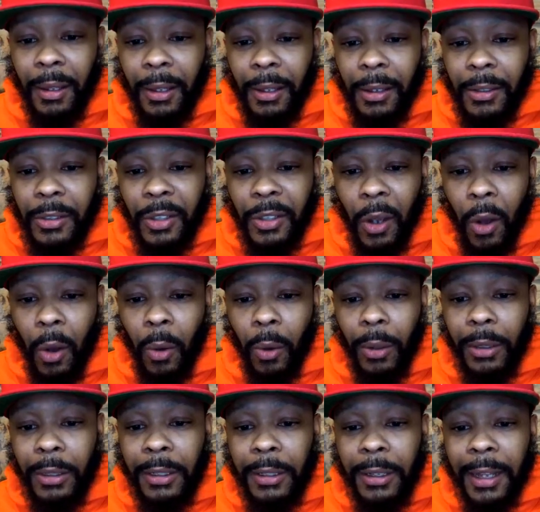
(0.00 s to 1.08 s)
So
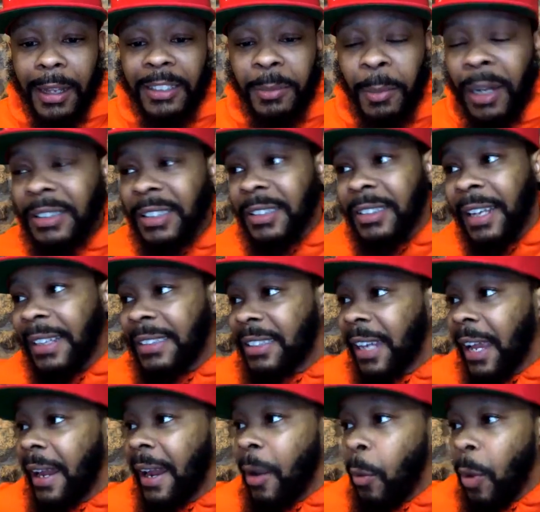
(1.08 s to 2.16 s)
as much as they
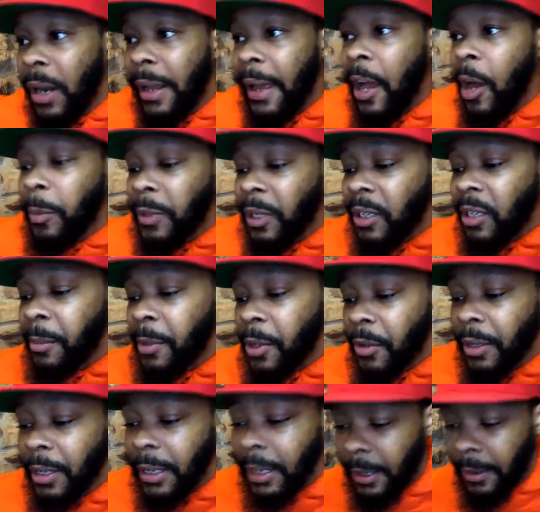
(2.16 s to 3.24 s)
say they want to help the
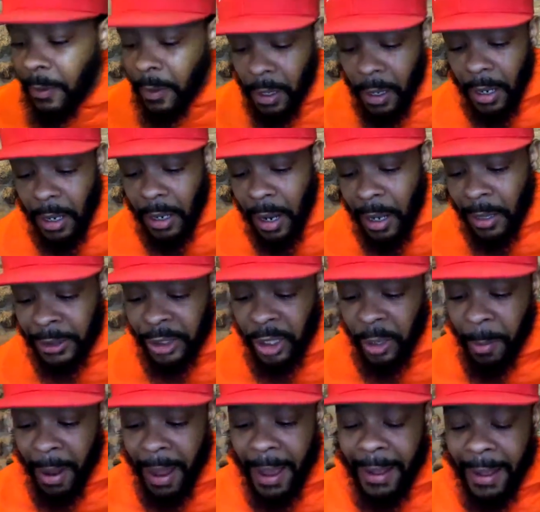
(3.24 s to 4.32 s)
community and guns are
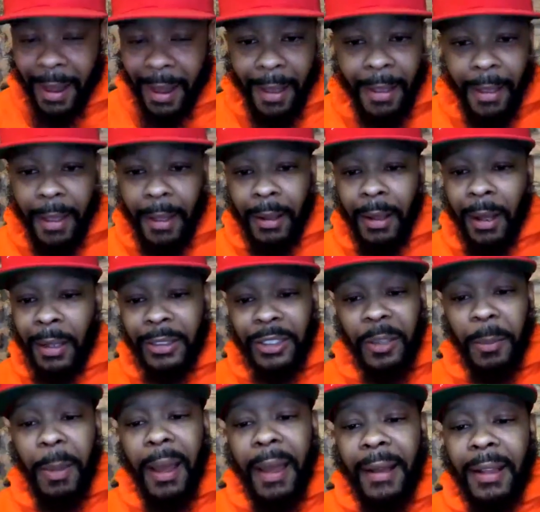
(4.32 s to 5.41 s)
bad, guns are
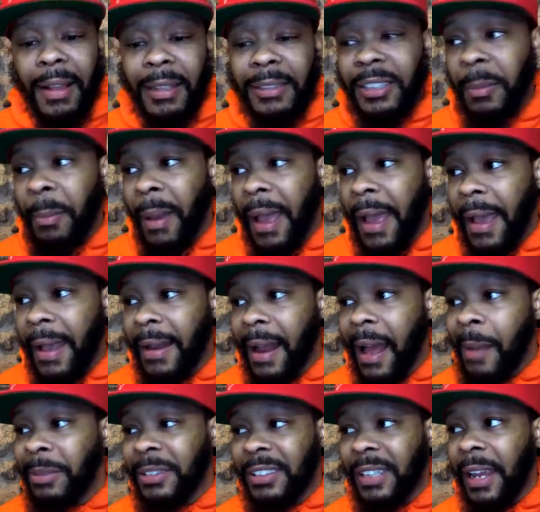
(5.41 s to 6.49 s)
bad, guns are bad,
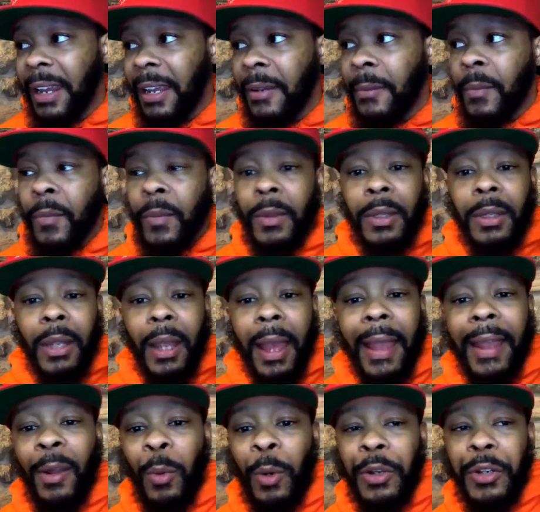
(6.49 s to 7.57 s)
I'm saying,
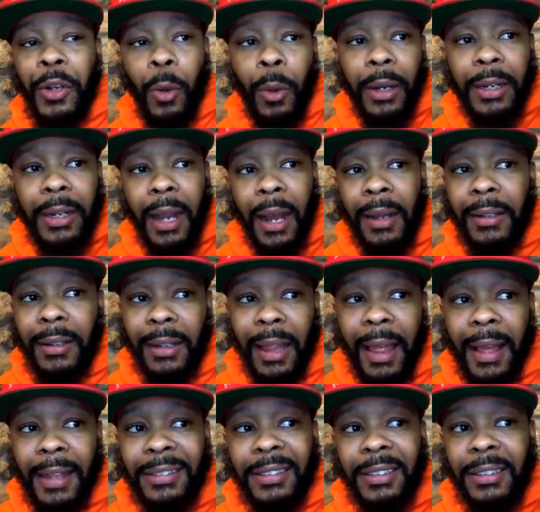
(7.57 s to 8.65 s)
hey, we're doing gun
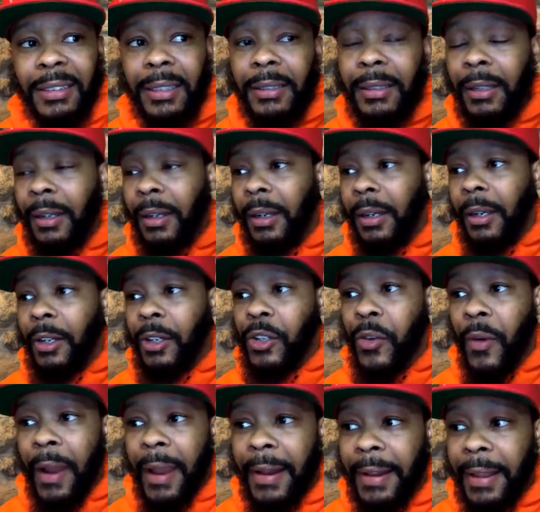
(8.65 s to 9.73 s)
classes and
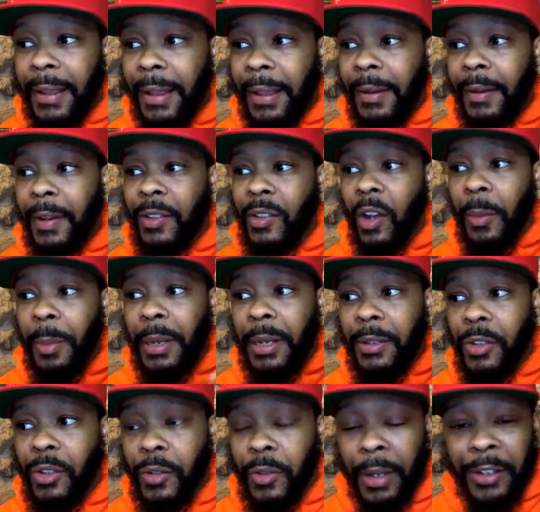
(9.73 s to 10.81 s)
training, and there's going to be
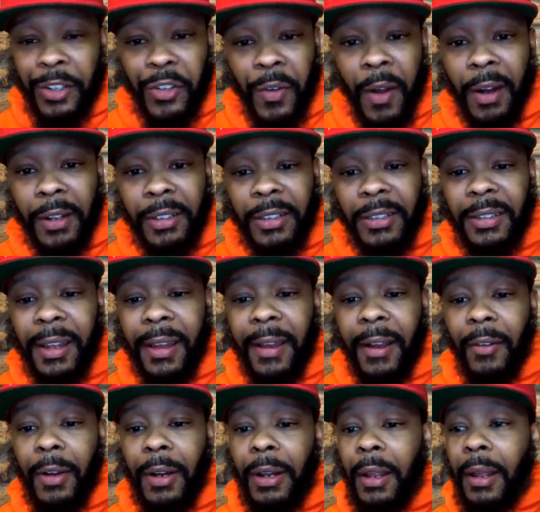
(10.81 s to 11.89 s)
instructors there
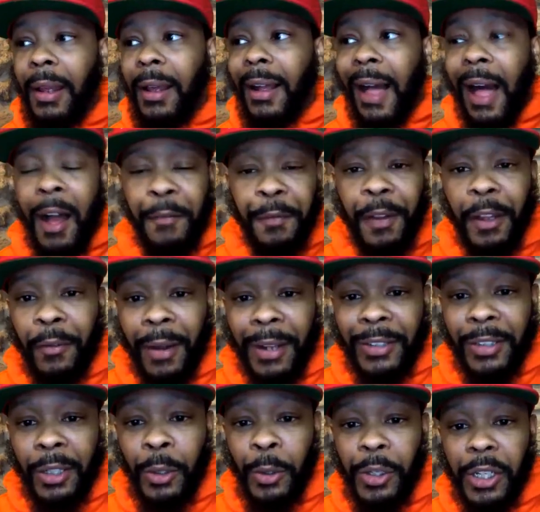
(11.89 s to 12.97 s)
and conflict
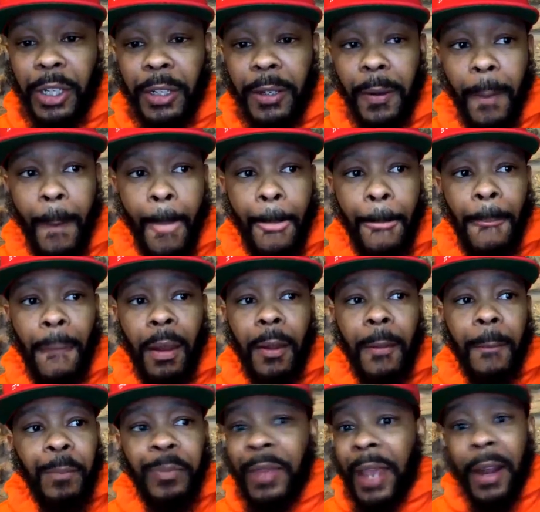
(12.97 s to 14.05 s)
resolution.
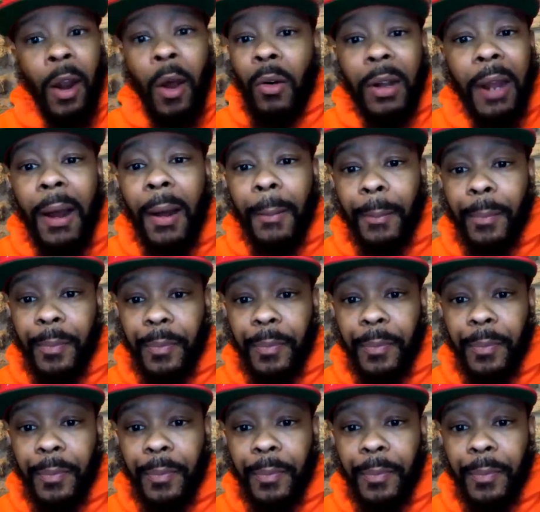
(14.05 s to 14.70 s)
They don't come.